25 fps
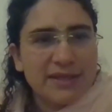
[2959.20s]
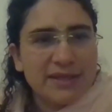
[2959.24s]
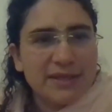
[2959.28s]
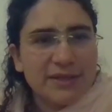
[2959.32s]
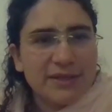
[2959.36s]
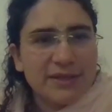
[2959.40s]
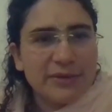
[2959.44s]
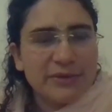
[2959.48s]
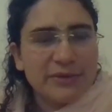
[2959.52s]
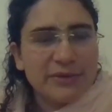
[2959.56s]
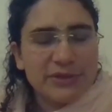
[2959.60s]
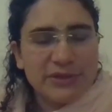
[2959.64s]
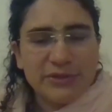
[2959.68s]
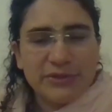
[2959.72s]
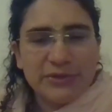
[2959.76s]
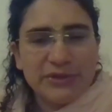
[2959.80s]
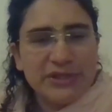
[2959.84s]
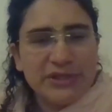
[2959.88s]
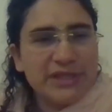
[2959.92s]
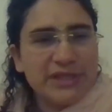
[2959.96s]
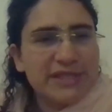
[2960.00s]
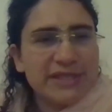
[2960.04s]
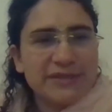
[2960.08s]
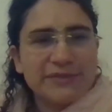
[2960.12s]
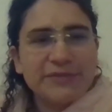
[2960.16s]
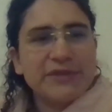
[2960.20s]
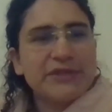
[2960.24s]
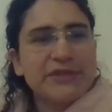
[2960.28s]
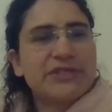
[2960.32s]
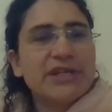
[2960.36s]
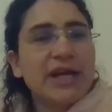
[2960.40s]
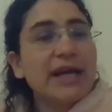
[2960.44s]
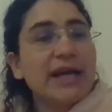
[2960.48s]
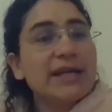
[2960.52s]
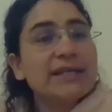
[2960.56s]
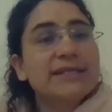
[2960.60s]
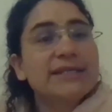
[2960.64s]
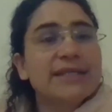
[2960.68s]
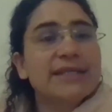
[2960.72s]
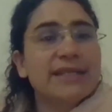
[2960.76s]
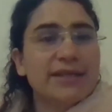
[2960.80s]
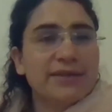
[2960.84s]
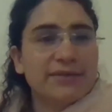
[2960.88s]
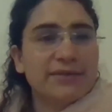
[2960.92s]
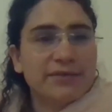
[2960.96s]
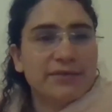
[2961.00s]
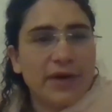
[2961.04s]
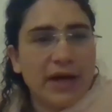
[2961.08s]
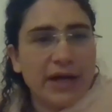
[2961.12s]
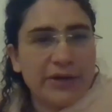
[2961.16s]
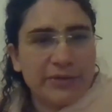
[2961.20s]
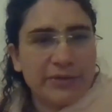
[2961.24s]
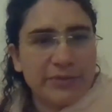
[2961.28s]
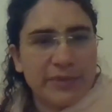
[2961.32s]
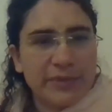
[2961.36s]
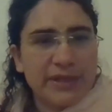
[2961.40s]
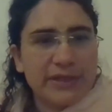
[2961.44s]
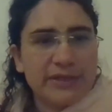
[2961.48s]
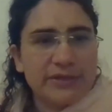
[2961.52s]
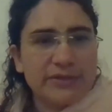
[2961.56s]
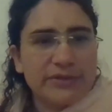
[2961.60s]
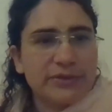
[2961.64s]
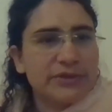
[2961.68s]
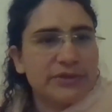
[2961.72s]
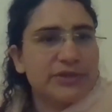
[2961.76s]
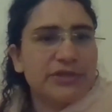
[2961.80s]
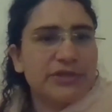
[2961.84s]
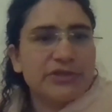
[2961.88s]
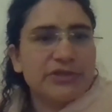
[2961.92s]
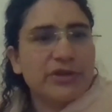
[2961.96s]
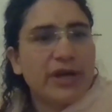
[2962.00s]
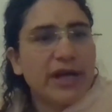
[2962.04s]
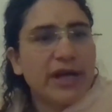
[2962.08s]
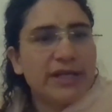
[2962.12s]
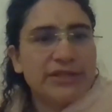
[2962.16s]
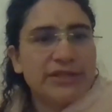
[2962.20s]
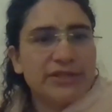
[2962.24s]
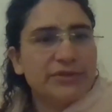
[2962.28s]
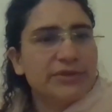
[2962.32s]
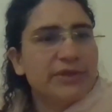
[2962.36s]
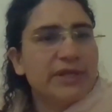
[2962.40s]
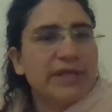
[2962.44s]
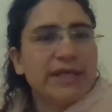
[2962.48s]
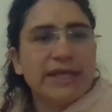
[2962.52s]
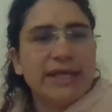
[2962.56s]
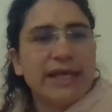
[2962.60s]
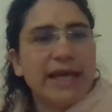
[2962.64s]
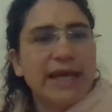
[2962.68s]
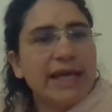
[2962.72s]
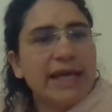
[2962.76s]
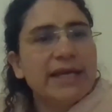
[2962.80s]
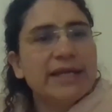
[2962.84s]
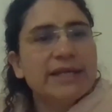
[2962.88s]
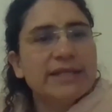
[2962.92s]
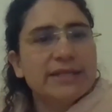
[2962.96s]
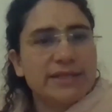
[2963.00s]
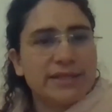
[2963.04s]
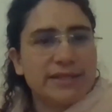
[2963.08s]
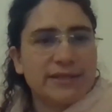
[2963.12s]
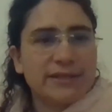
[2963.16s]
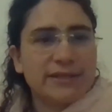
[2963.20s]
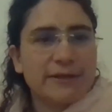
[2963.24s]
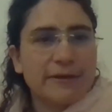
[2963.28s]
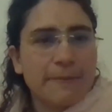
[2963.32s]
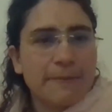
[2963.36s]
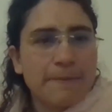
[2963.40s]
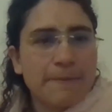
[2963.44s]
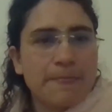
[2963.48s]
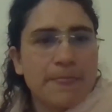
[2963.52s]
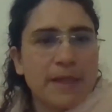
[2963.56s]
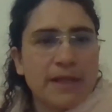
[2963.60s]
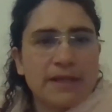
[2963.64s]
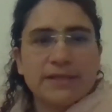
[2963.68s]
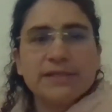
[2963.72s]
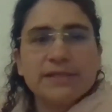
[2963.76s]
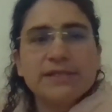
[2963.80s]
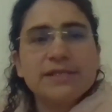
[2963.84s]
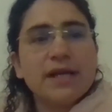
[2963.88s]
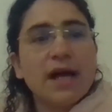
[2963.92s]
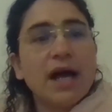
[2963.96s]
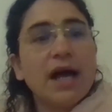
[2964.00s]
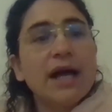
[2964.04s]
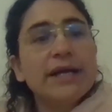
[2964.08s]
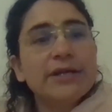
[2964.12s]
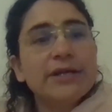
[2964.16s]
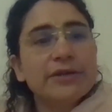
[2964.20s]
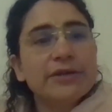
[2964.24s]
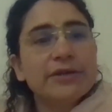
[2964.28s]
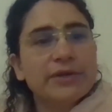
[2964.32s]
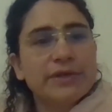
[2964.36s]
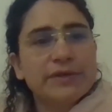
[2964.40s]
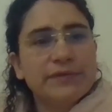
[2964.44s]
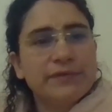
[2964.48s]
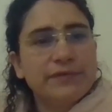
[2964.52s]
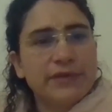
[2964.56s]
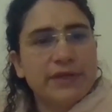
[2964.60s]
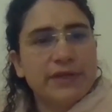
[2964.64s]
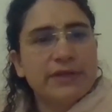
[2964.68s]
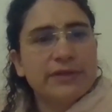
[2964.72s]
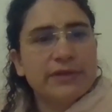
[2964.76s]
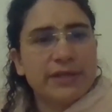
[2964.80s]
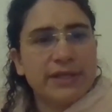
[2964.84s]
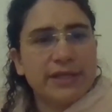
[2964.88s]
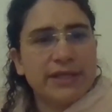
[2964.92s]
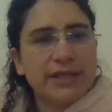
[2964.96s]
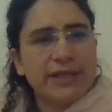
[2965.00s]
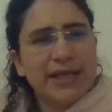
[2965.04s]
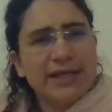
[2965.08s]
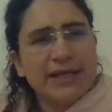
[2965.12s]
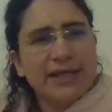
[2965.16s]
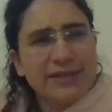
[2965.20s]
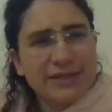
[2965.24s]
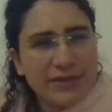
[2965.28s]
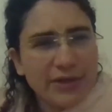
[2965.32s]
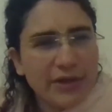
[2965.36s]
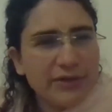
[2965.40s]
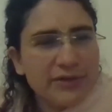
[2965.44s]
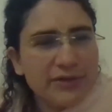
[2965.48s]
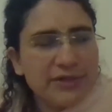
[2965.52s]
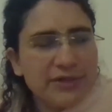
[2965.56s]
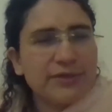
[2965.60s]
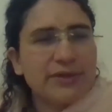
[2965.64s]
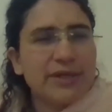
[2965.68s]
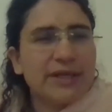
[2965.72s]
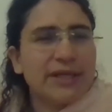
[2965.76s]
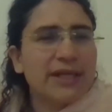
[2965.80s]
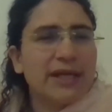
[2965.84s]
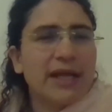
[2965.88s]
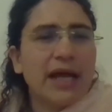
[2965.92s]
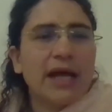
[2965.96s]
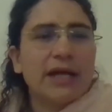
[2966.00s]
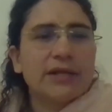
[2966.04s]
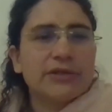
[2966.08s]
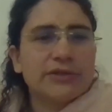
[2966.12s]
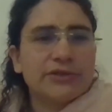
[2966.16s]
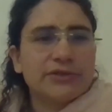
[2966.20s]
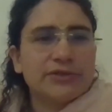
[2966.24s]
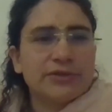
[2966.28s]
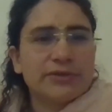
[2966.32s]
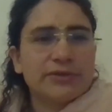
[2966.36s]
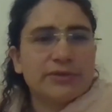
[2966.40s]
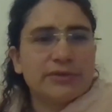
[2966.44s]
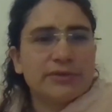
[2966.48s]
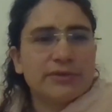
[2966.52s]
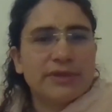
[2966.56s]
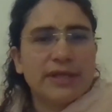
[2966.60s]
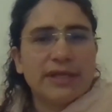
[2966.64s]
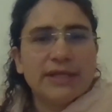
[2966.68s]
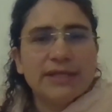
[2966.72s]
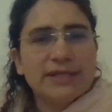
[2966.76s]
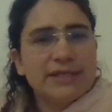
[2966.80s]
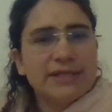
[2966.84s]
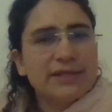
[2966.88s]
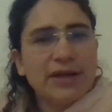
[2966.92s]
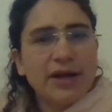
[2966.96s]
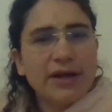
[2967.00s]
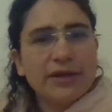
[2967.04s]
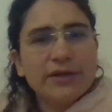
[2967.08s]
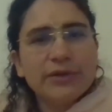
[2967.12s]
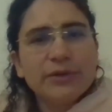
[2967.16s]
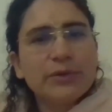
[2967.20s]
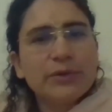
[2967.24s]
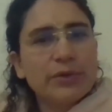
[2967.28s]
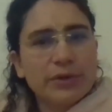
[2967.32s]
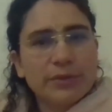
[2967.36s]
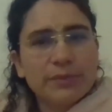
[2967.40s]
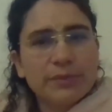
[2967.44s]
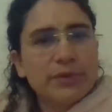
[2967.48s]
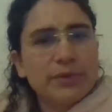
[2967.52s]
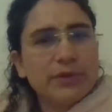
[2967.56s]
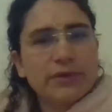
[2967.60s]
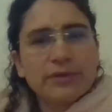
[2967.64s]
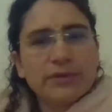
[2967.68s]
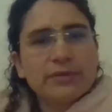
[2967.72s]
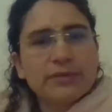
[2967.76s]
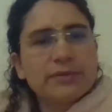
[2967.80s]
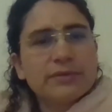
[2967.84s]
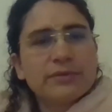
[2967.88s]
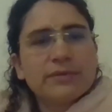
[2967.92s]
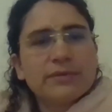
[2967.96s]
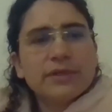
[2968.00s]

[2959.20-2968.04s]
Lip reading: you know, to just reject the environment or to try to negate desire and feeling. That is also unnatural. That is not normal.